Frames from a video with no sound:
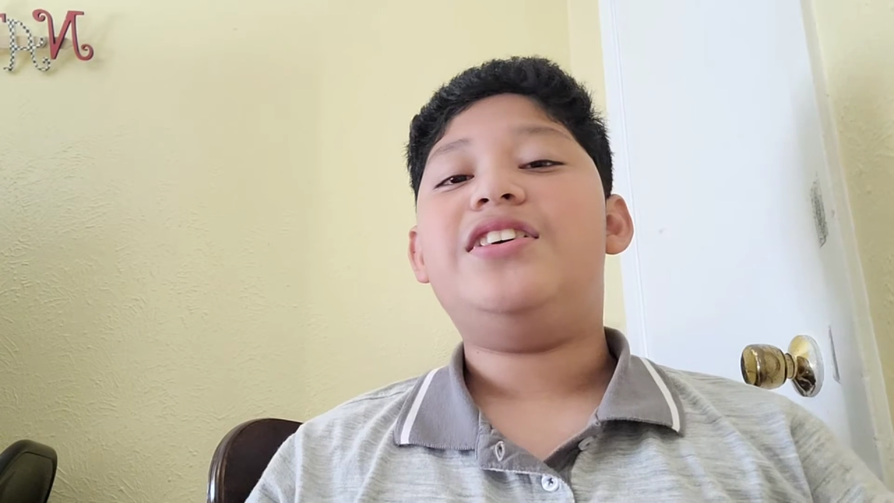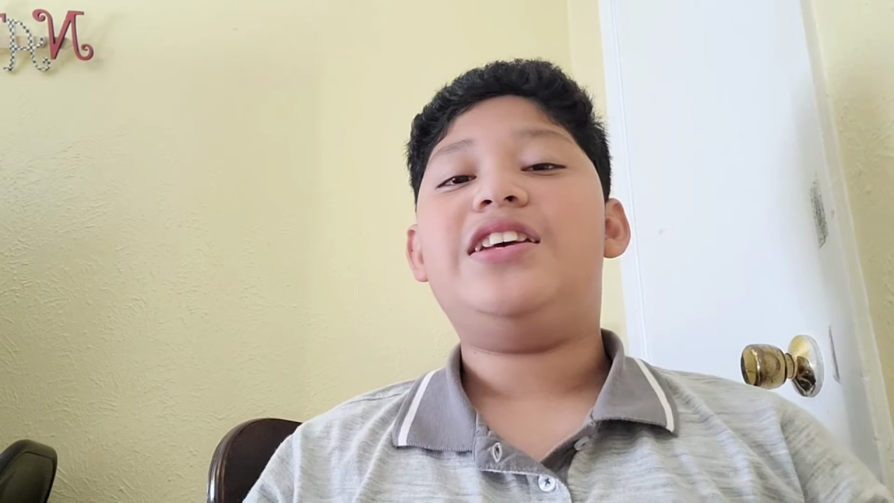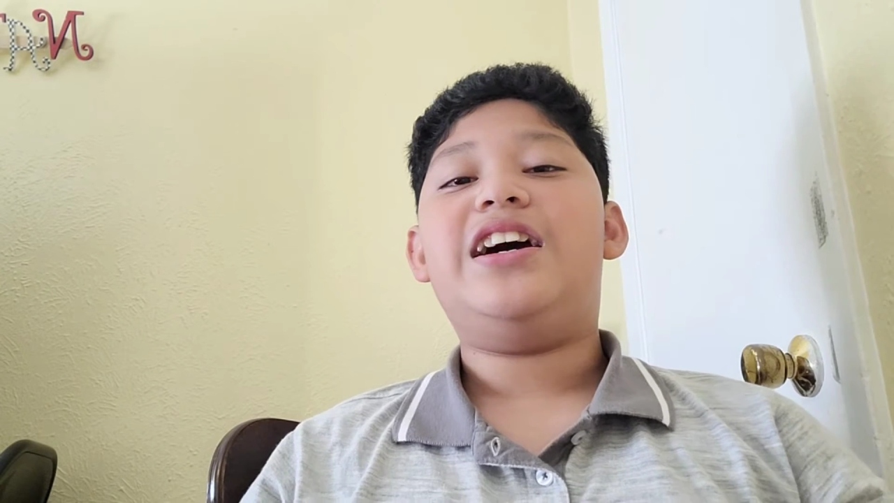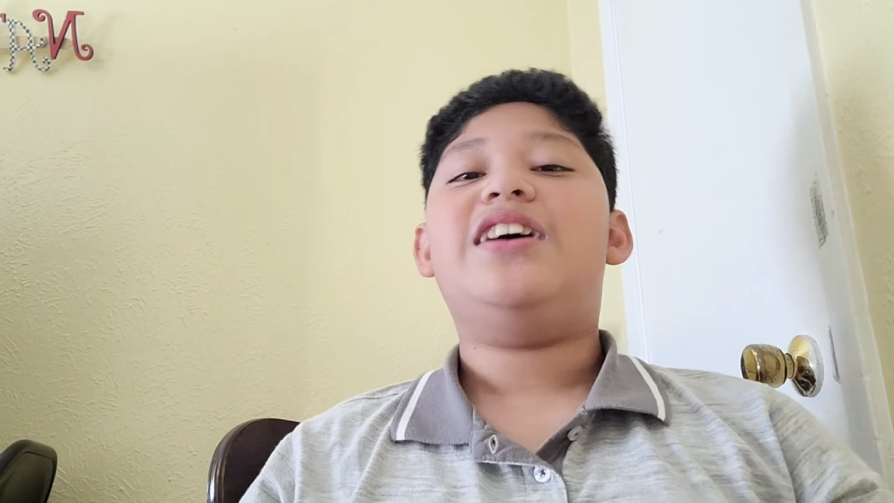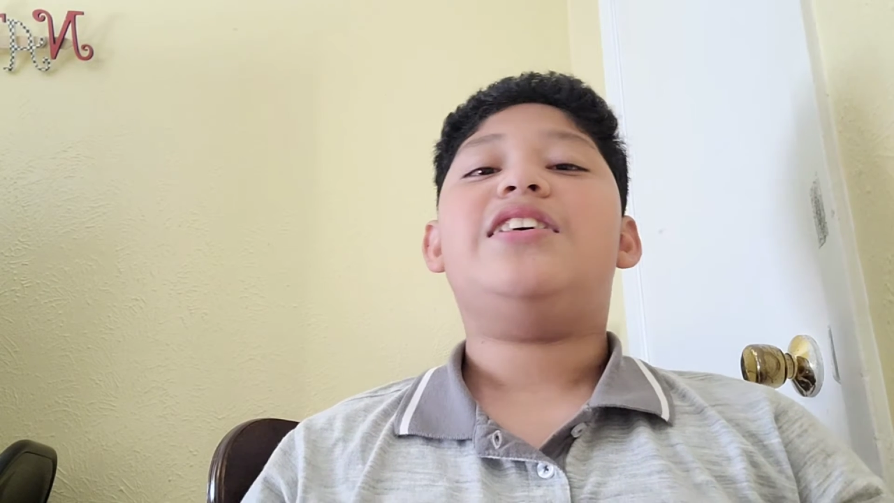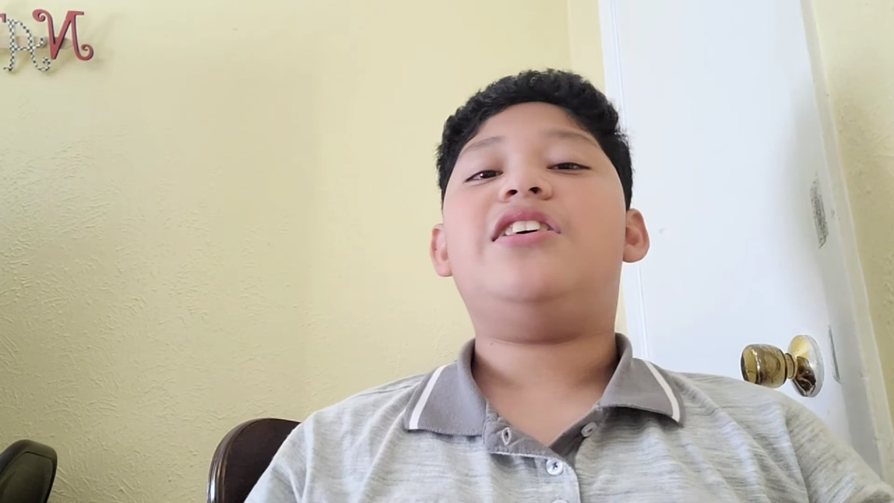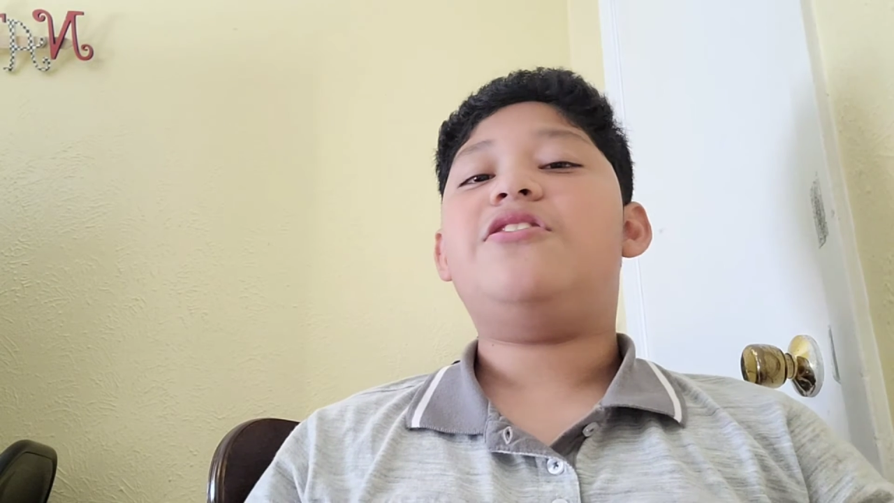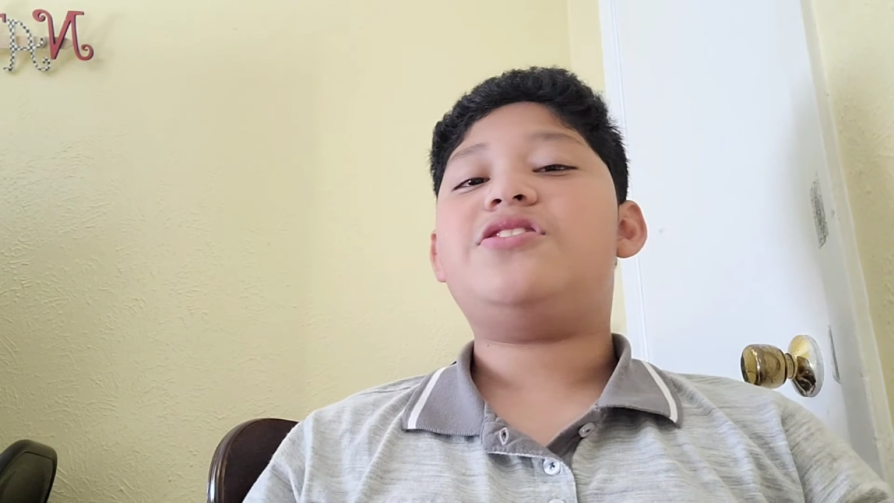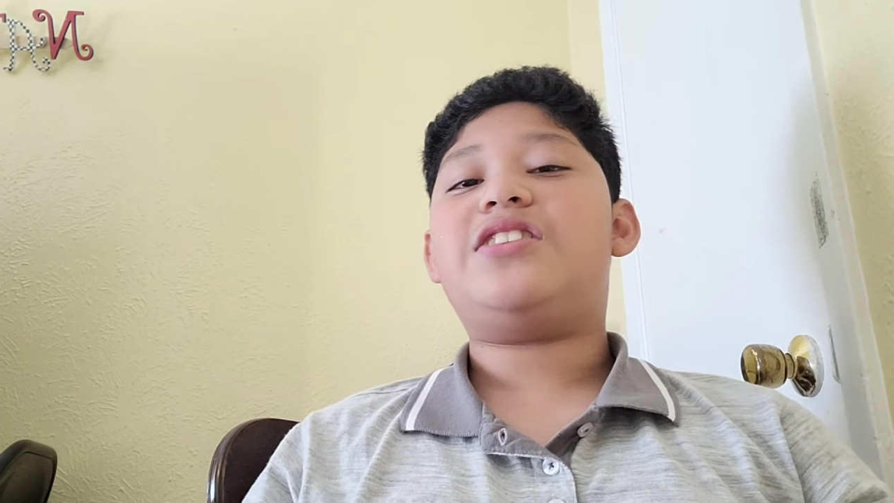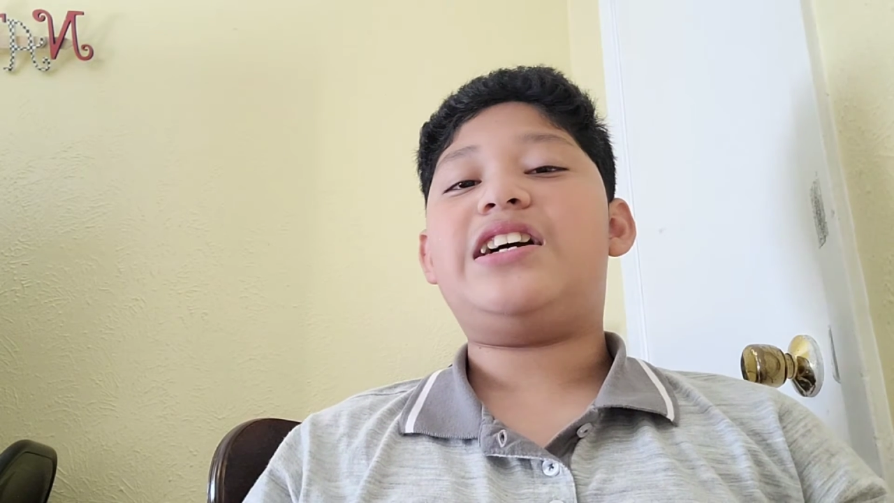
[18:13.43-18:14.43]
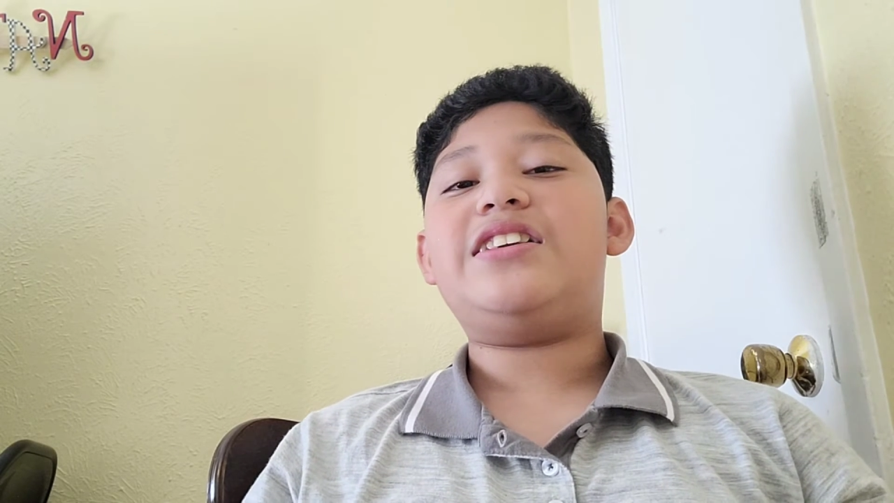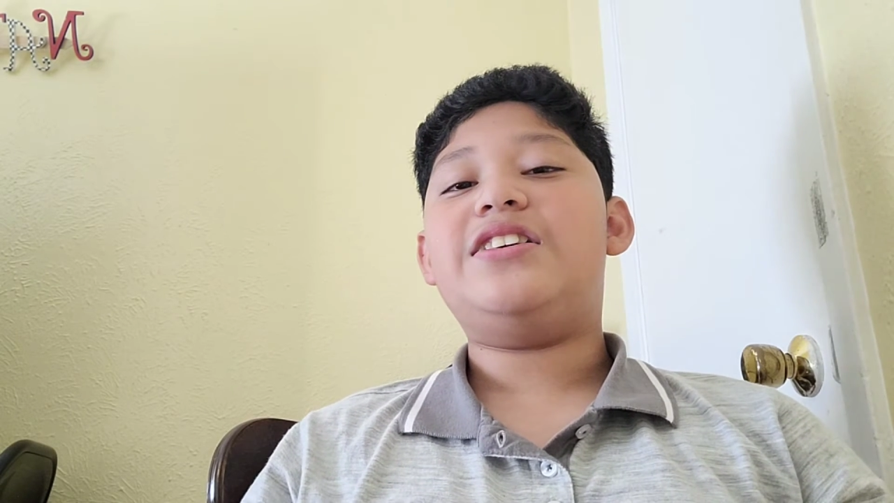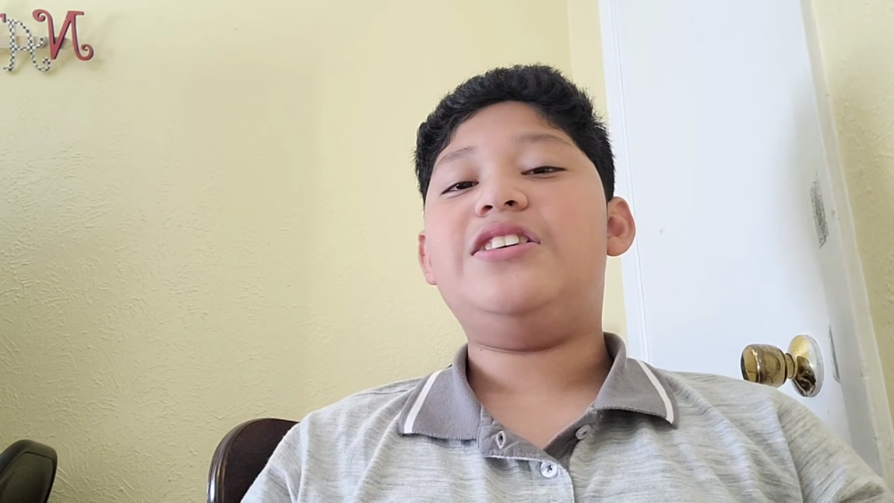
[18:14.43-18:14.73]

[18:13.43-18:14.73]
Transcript: Yeah, he also kind